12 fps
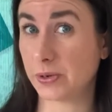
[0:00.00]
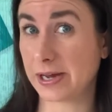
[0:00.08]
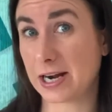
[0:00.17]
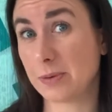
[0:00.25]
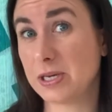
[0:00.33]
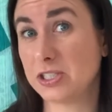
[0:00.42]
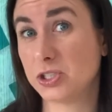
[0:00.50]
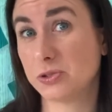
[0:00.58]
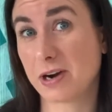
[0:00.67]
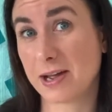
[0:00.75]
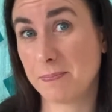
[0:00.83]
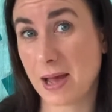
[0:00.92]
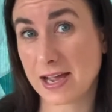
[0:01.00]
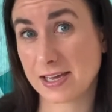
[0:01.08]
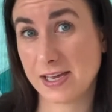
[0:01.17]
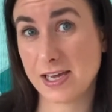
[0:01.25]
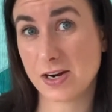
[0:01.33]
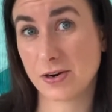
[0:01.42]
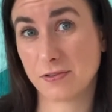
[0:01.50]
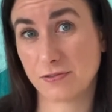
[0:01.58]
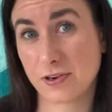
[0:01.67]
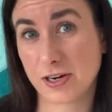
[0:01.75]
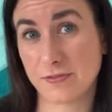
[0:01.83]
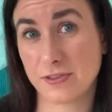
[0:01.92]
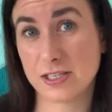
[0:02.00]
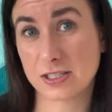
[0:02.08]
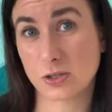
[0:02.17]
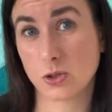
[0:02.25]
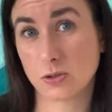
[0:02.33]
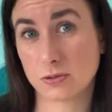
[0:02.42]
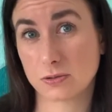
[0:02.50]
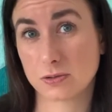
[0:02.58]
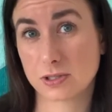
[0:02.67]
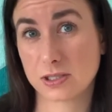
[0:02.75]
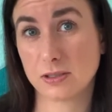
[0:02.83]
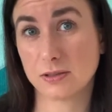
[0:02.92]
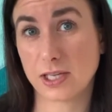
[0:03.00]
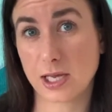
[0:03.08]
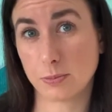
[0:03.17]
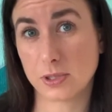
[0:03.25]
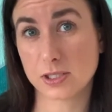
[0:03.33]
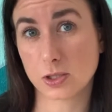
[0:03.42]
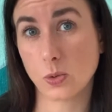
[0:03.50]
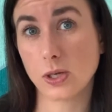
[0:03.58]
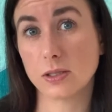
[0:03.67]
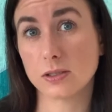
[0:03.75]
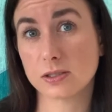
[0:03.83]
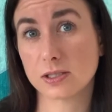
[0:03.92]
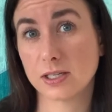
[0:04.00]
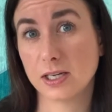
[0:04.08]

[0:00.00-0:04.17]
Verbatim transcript: and I'll meet you right back here in front of this still nameless quilt